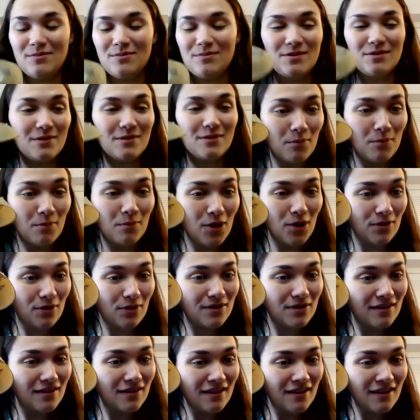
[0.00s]
this is a
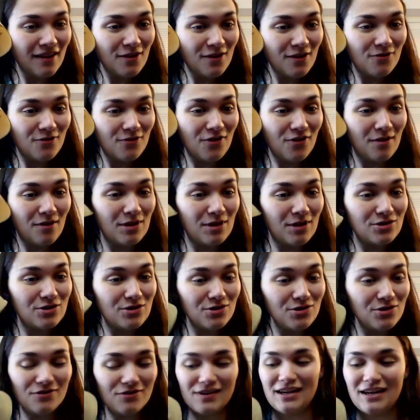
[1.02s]
molt from a
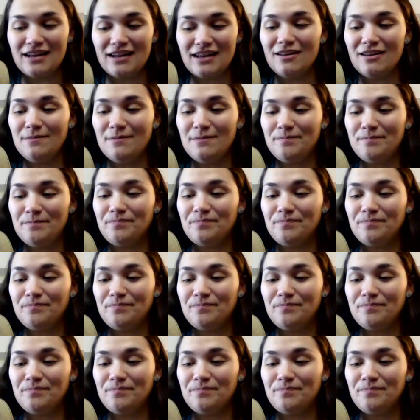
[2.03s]
juvenile.